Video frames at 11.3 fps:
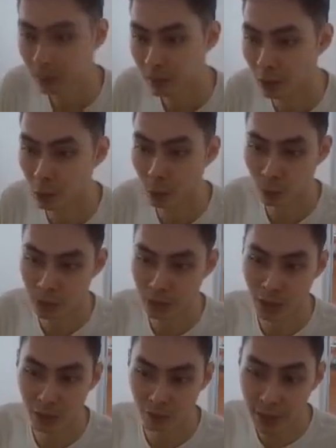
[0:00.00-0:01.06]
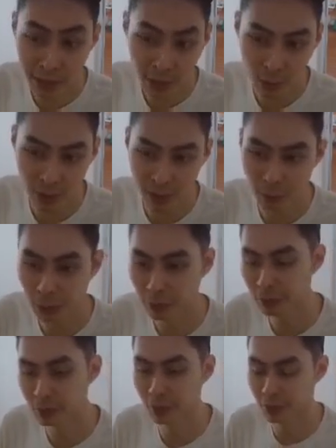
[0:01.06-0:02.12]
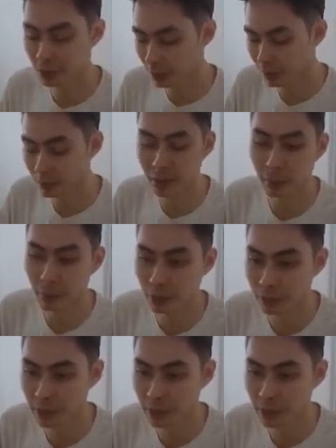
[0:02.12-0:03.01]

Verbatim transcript: Now, we are ready to create our model, so let's go ahead and create a model.